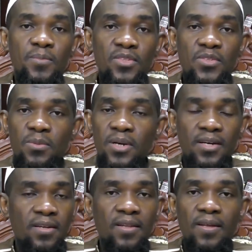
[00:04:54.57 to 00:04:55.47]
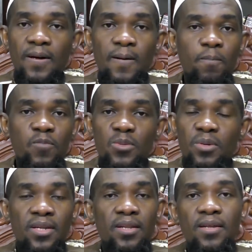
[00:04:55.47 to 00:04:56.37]
Subhanallah,
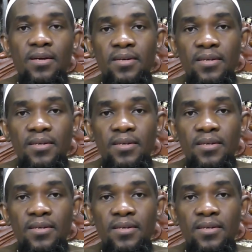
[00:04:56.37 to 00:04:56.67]
subhanallah.